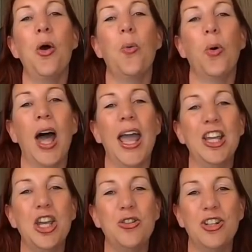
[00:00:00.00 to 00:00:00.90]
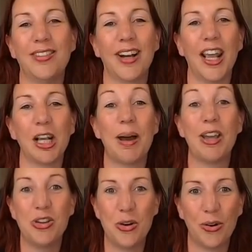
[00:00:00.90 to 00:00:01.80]
what you dislike
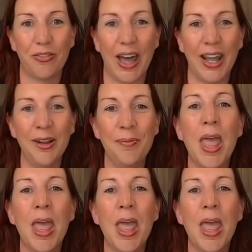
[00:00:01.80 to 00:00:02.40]
about your van.